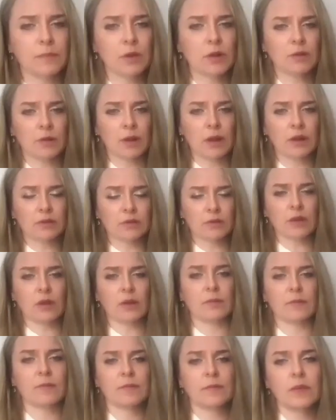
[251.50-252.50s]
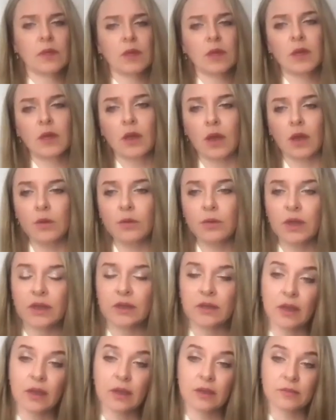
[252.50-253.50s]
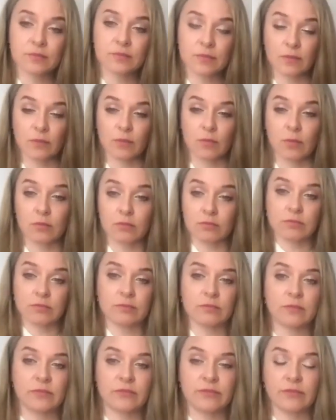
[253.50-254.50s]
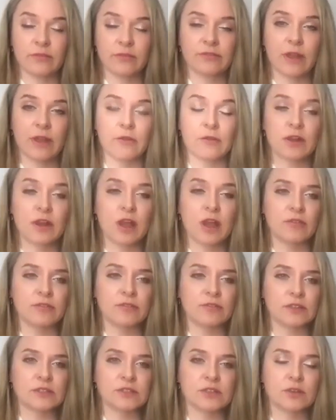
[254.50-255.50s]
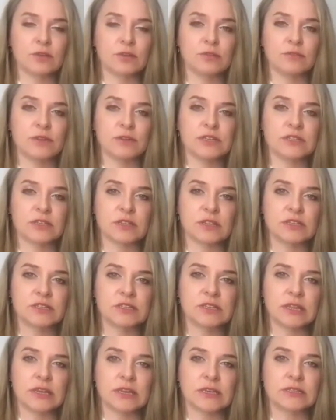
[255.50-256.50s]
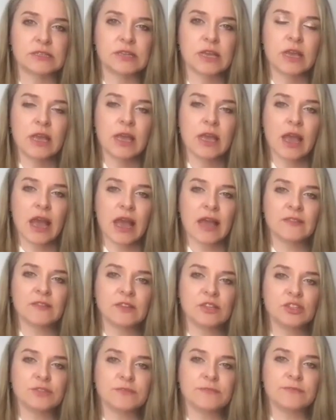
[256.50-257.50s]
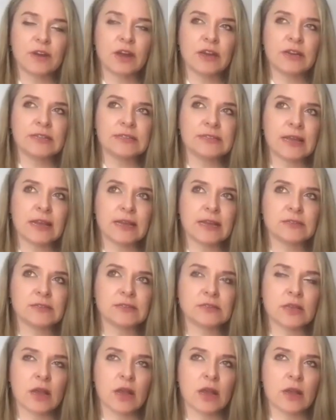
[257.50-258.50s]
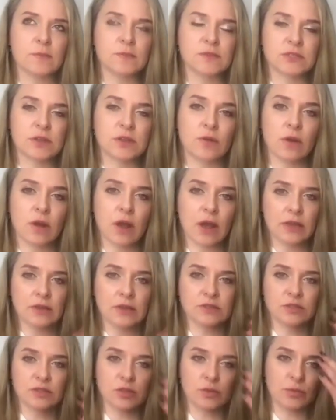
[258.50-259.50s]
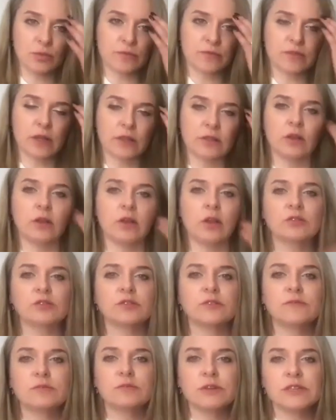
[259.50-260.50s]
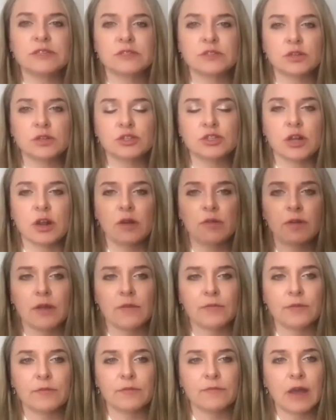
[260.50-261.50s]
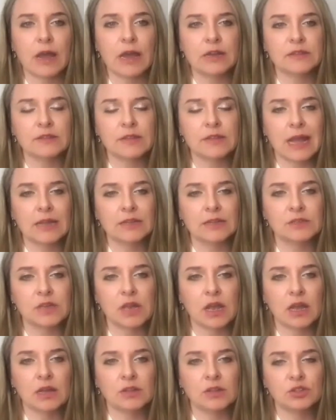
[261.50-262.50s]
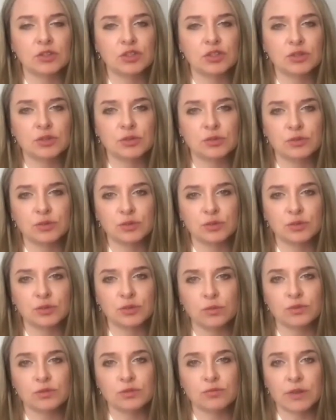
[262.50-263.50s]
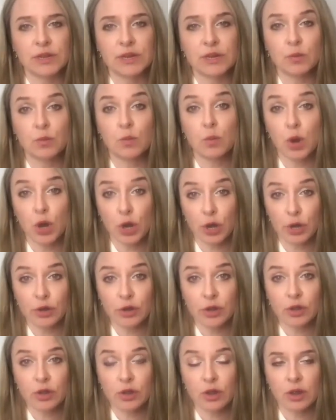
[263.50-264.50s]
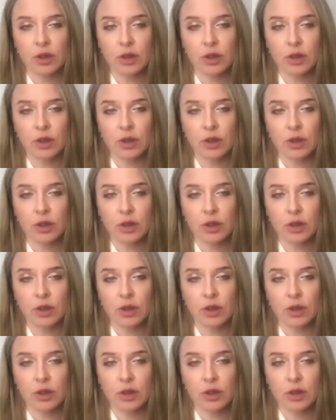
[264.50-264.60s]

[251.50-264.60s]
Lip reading: correct. Yeah. Okay. Yeah. Fair enough. That's a good reason, isn't it? And did you find that, so I assume you've done a lot of research around the fact that digital tools really work